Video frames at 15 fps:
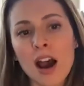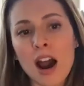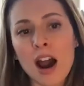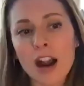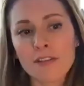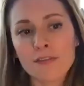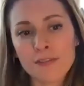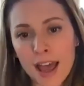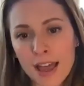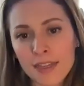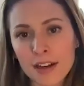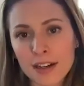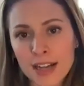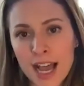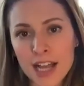are fed
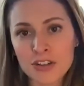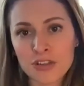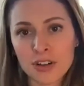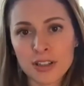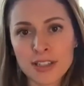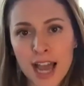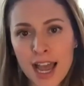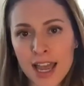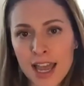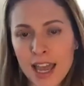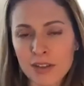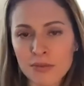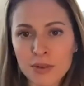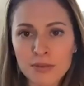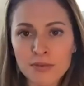their natural diet,
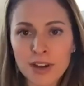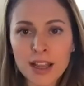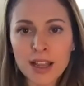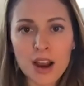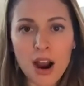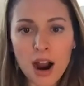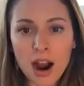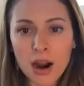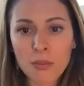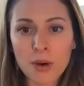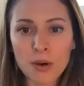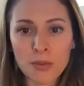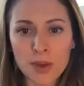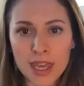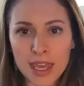and we really are
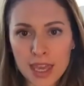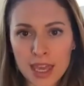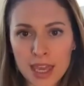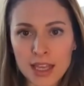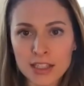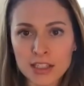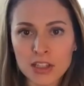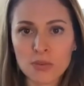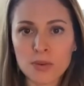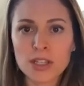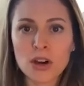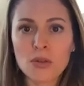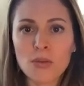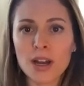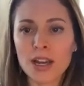what we eat. And so we
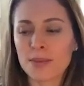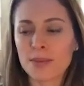don't want to